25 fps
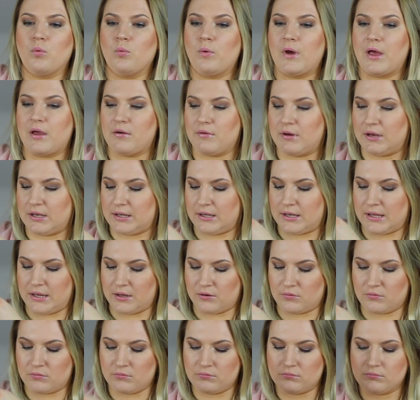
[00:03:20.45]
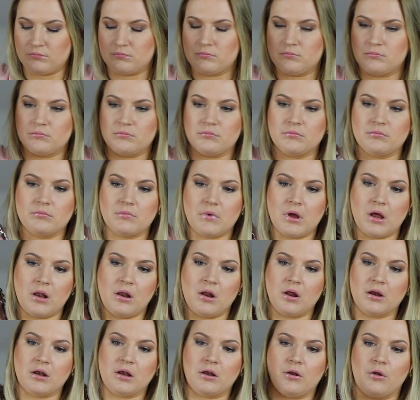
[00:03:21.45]
wear it like a
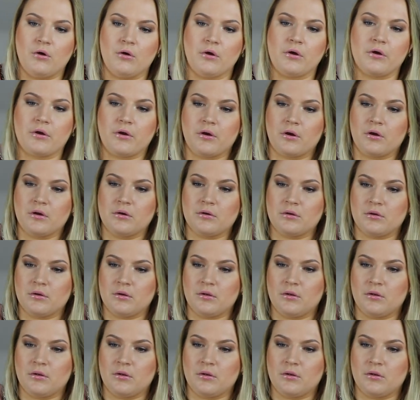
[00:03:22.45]
lot longer.